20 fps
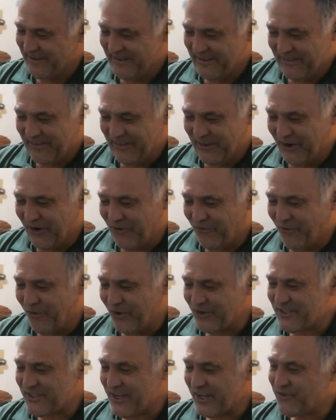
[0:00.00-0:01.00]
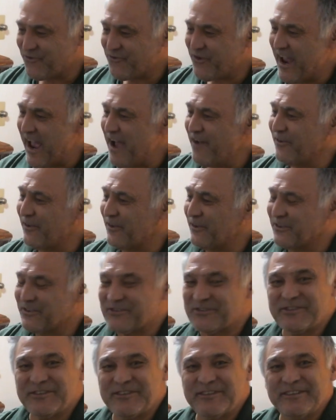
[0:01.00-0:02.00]
there are forces that
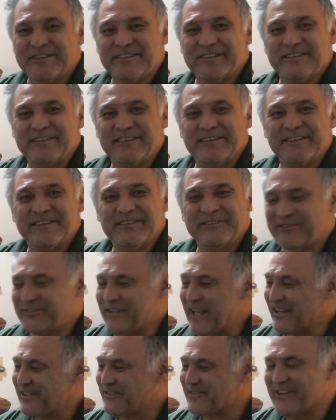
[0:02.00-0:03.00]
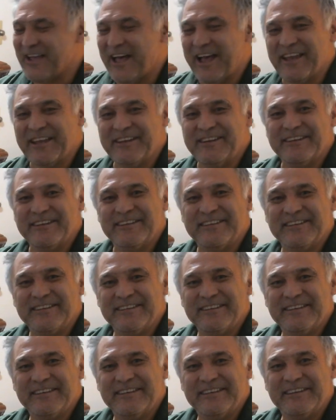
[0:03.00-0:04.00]
travels to that side
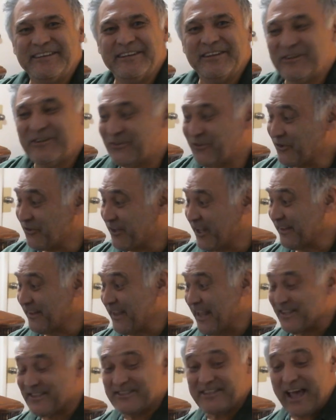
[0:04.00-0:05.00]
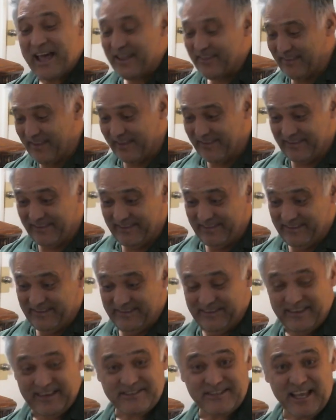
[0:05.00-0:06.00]
to tell that side that
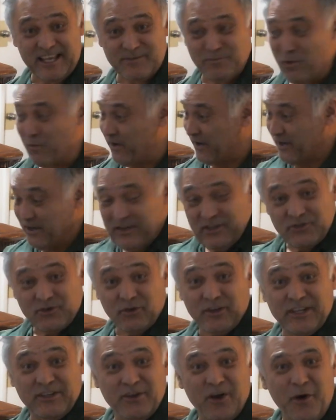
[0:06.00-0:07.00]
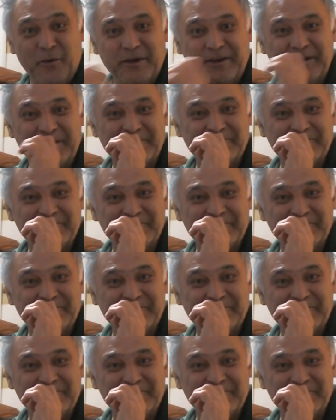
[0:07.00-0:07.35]
this side is moving, so get going.